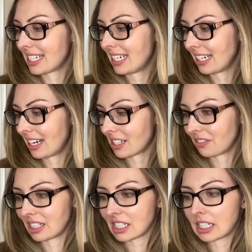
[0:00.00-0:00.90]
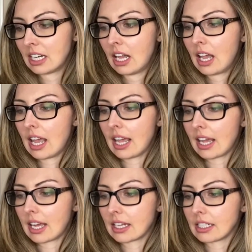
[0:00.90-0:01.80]
He didn't ask for this.
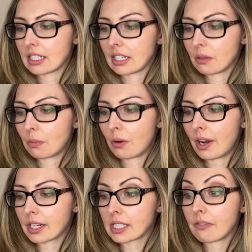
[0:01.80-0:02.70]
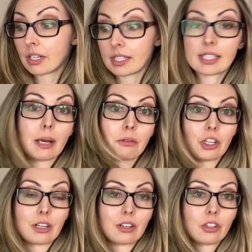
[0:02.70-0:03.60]
And products of
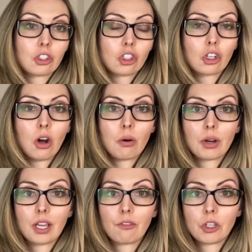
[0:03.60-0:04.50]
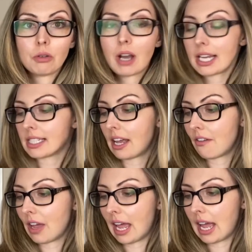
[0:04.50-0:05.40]
conception. So if you guys have
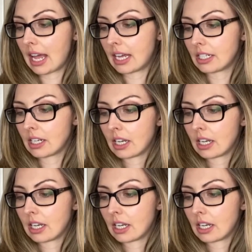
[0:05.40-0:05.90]
had,